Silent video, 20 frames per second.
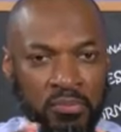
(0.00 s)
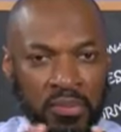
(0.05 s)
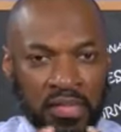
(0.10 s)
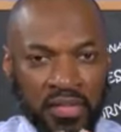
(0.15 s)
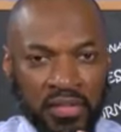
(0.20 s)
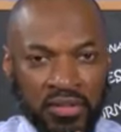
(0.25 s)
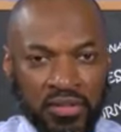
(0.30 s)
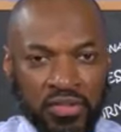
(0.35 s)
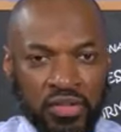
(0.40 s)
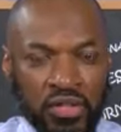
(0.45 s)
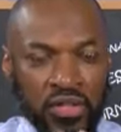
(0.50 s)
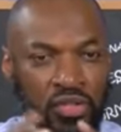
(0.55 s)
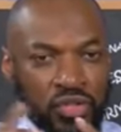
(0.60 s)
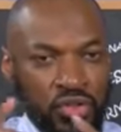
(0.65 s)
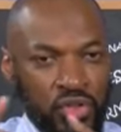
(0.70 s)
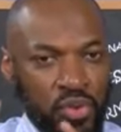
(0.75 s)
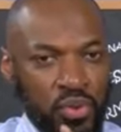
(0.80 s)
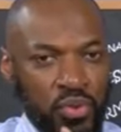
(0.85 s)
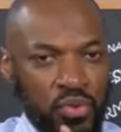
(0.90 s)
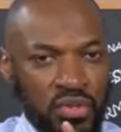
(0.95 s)
beings,
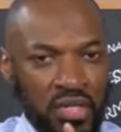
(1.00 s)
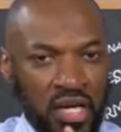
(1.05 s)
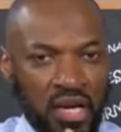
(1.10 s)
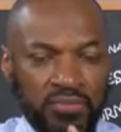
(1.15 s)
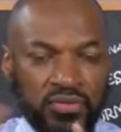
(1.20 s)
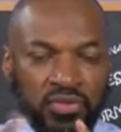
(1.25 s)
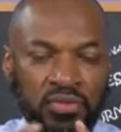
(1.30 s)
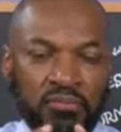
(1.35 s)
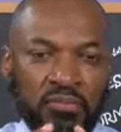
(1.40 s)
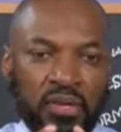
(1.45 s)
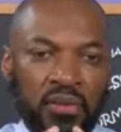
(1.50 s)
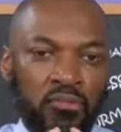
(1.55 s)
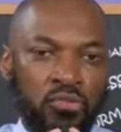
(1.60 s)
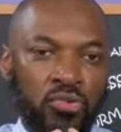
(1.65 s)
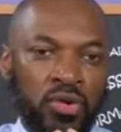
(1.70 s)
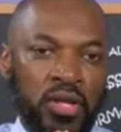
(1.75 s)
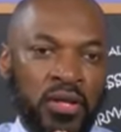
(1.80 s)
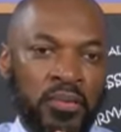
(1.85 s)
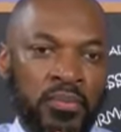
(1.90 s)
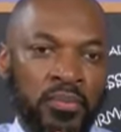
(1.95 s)
two types of
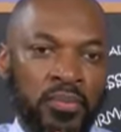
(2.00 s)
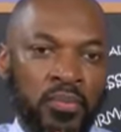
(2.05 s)
memory.